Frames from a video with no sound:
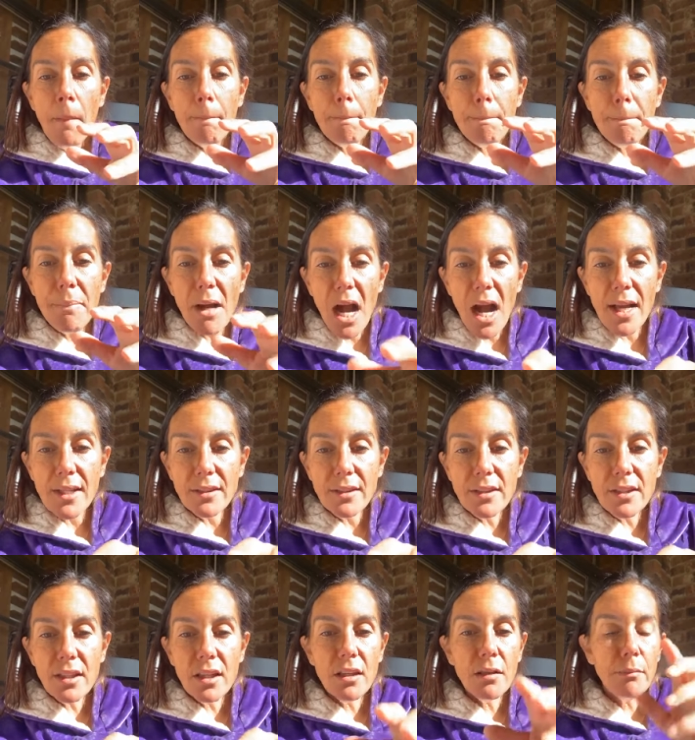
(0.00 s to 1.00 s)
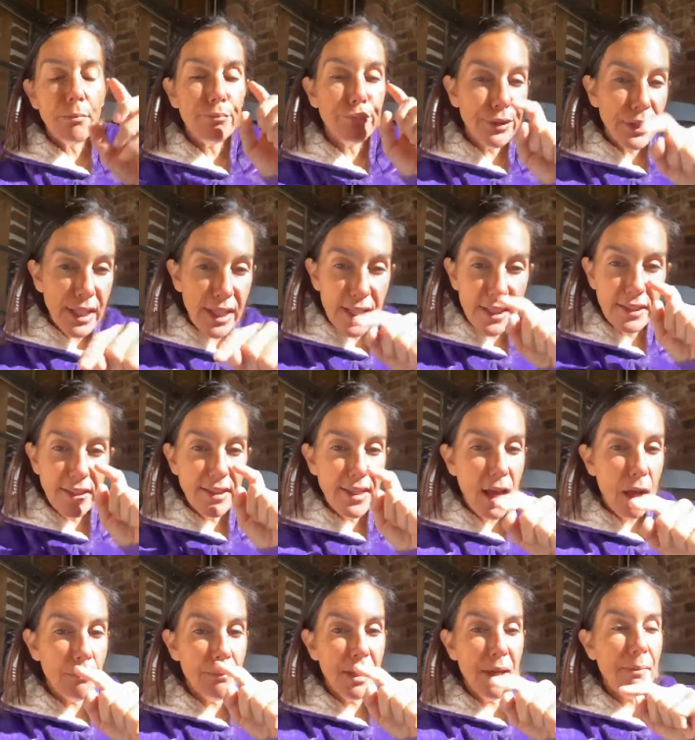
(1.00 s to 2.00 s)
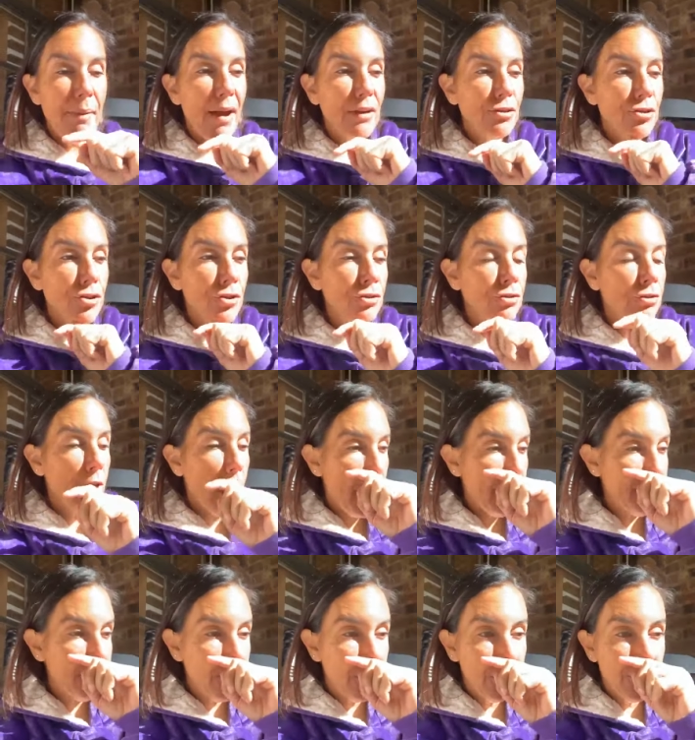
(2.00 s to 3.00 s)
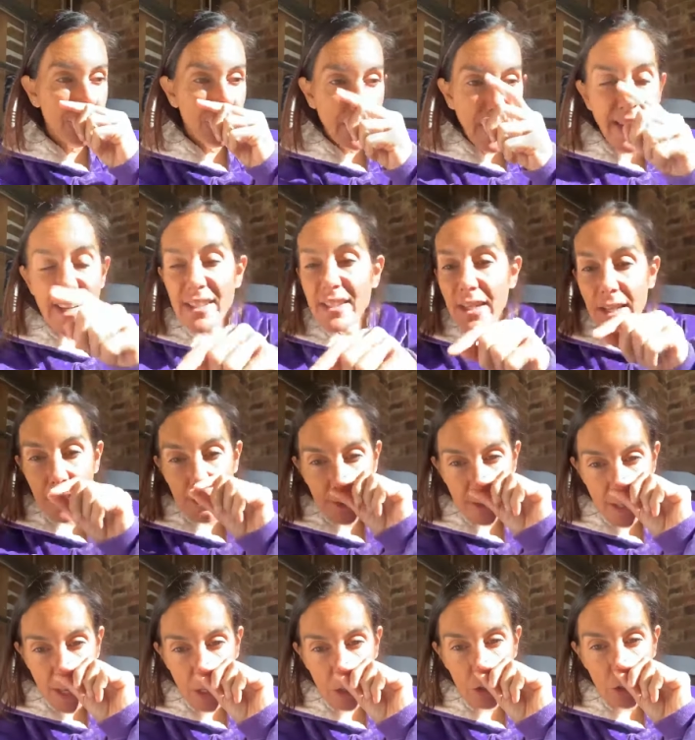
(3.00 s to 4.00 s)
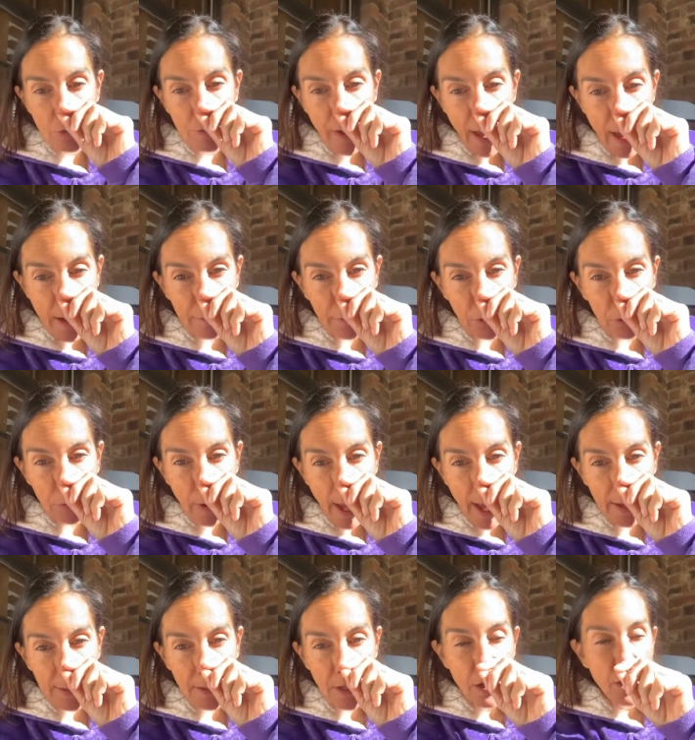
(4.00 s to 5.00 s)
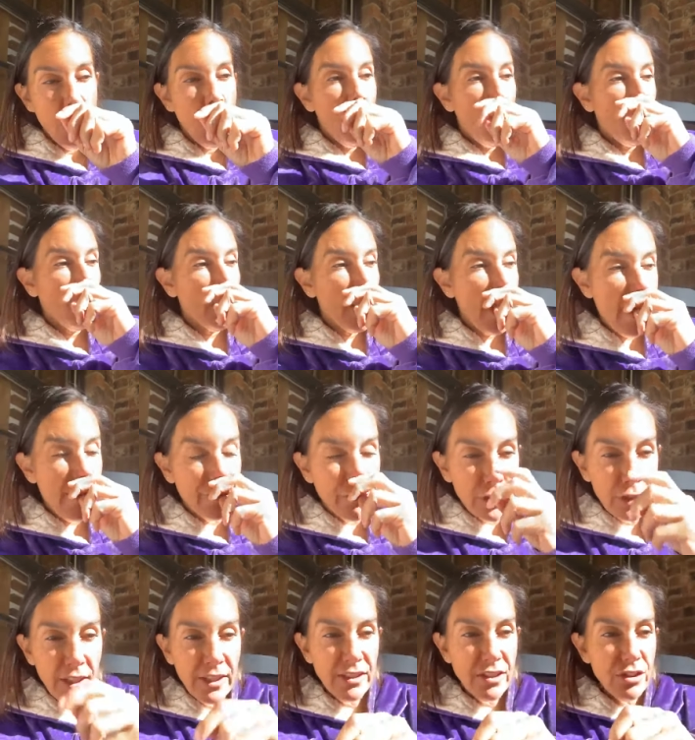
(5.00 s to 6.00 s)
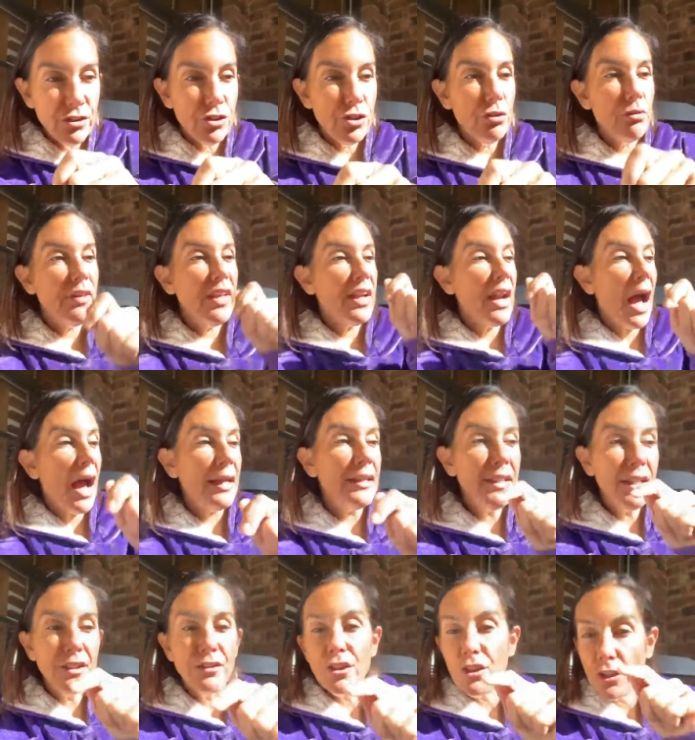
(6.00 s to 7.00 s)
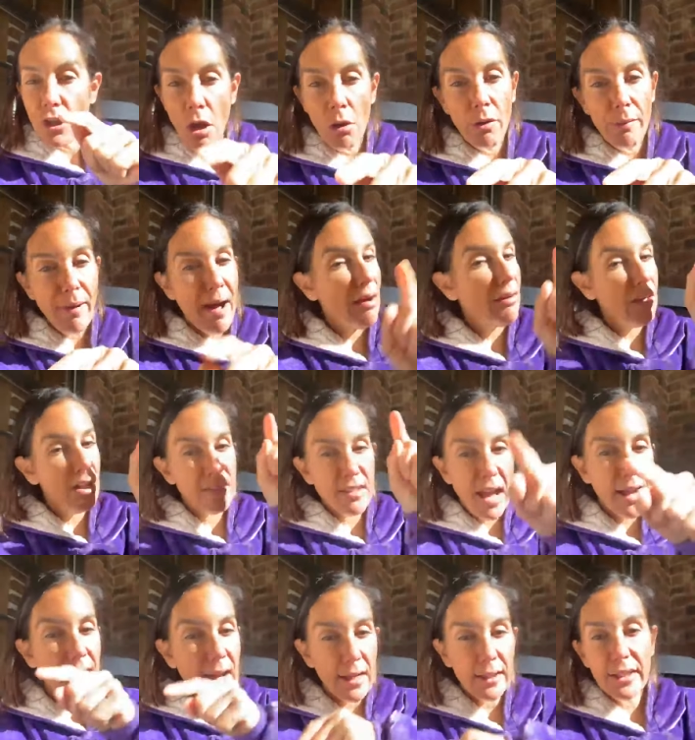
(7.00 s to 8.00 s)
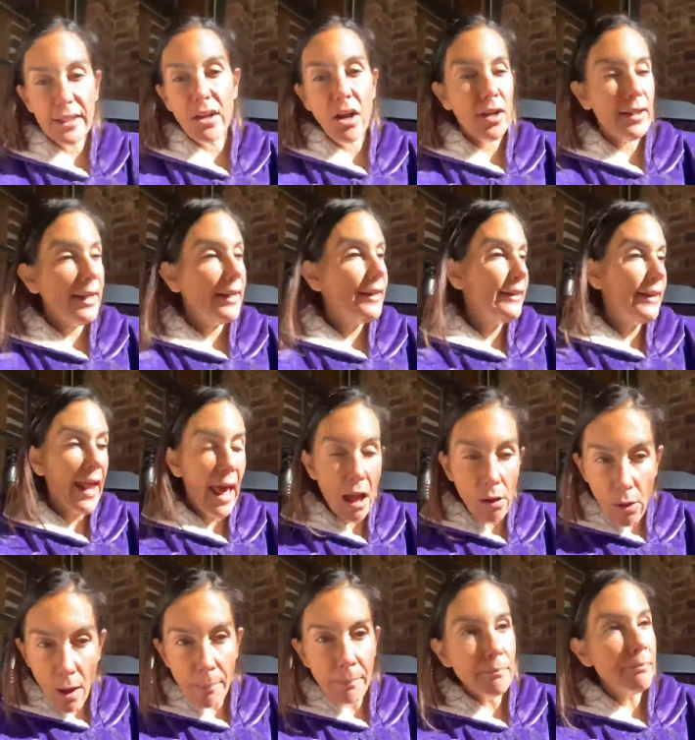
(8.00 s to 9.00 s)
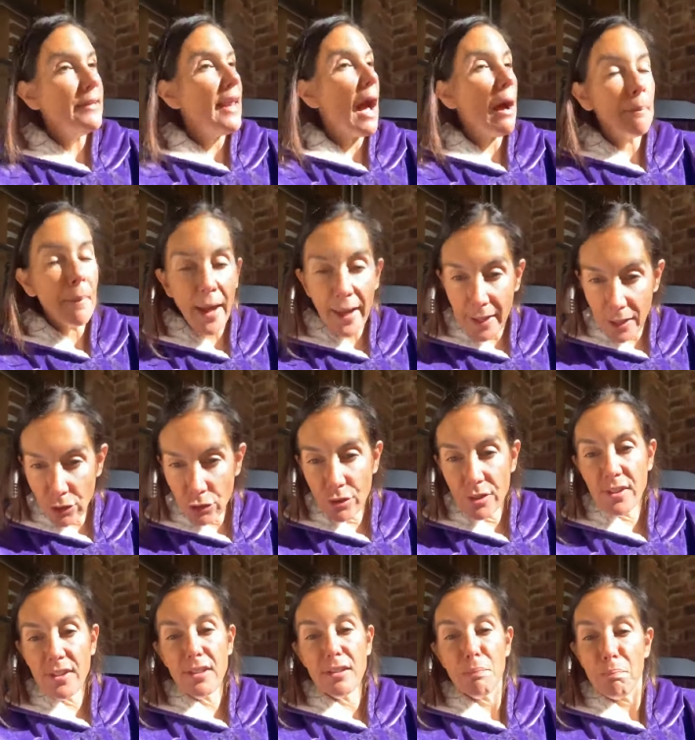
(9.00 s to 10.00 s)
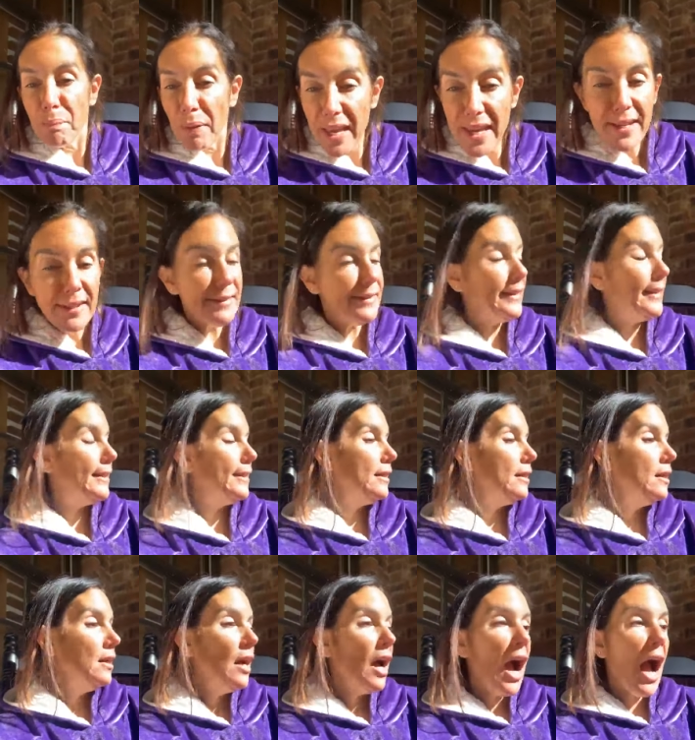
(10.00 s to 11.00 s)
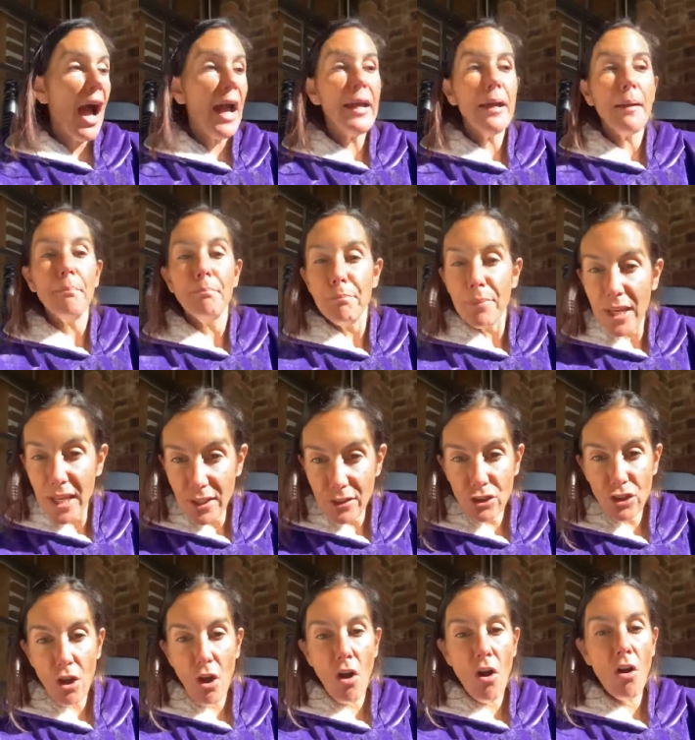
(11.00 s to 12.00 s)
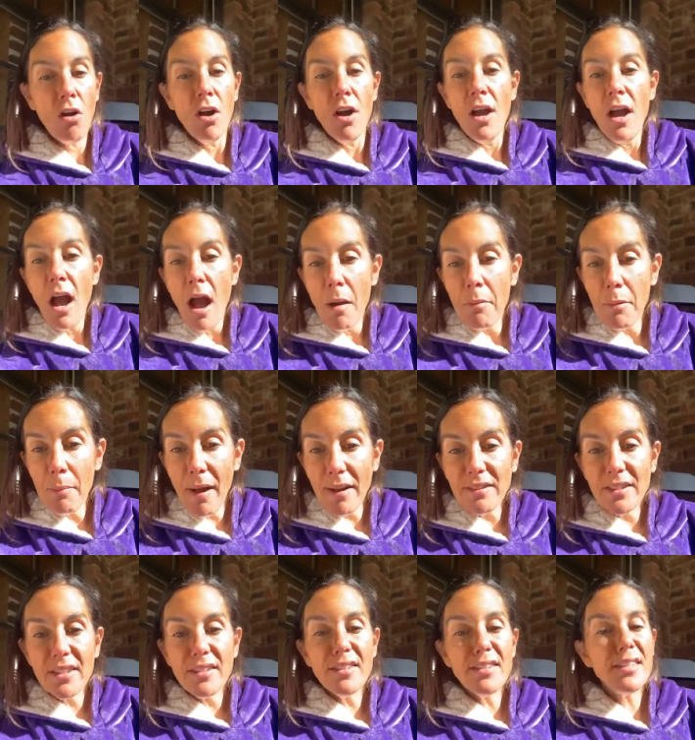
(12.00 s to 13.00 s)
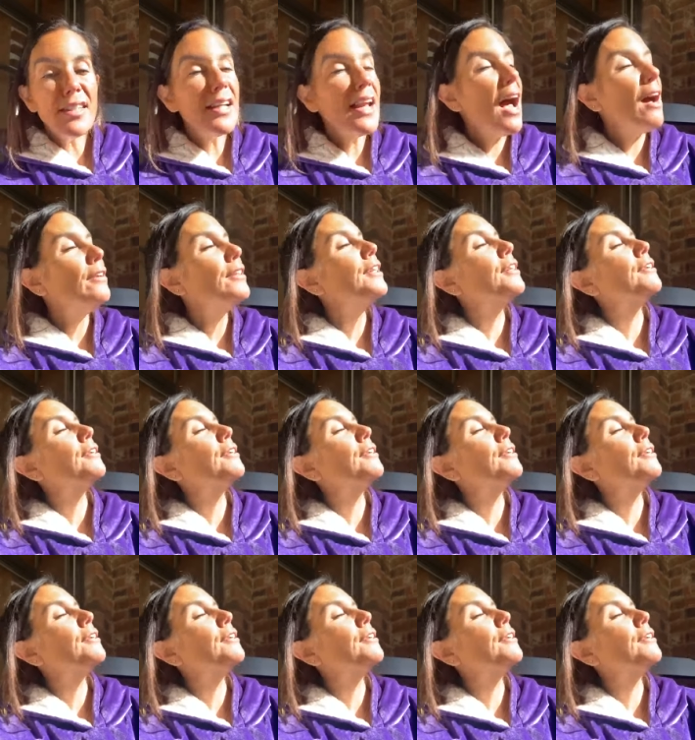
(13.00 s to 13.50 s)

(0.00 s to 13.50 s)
But please tell me about true crime, the craziest thing you've ever read or ever listened to that I need to know about, because I got to get on it. Now I'm now my interest is piqued. I am piqued, y'all. I'm about to sit out